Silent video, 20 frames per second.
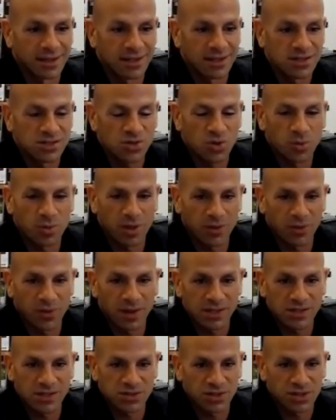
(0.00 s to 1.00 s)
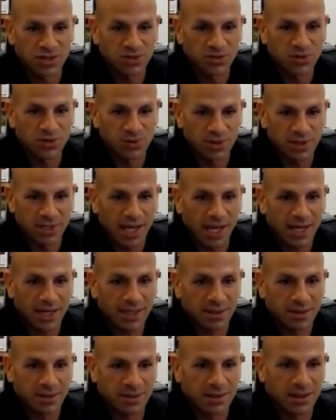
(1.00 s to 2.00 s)
so many things you can do to
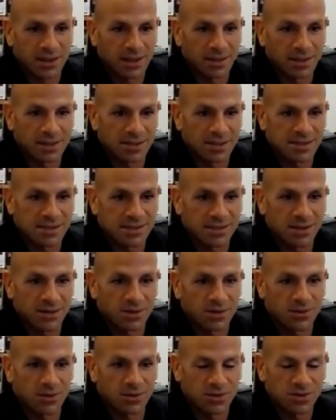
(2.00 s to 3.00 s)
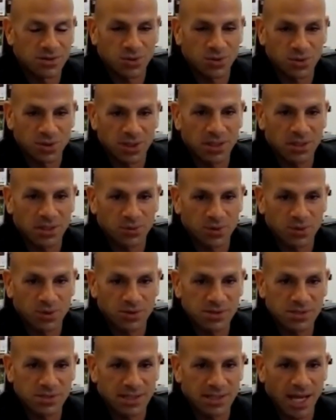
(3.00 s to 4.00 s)
attack it. And they're so clear when
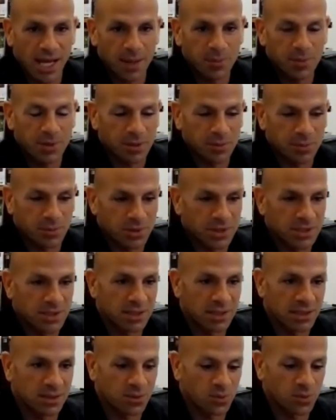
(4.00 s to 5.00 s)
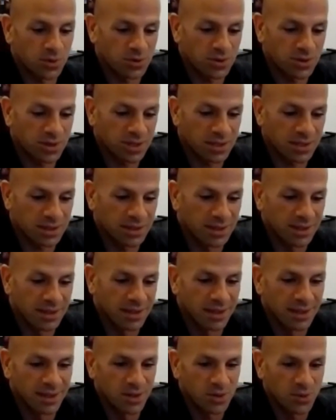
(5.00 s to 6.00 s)
you see it happening. But when
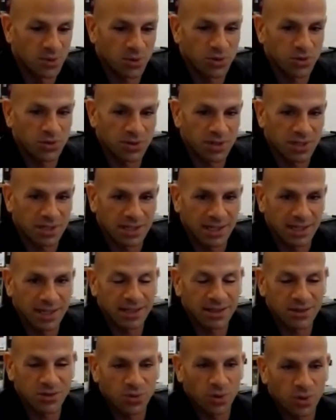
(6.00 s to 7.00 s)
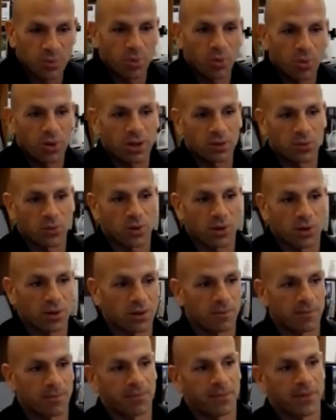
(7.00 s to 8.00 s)
you can get it to a point
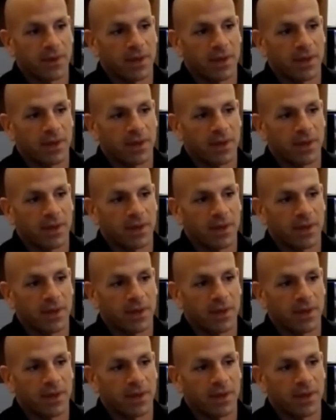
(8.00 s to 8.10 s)
where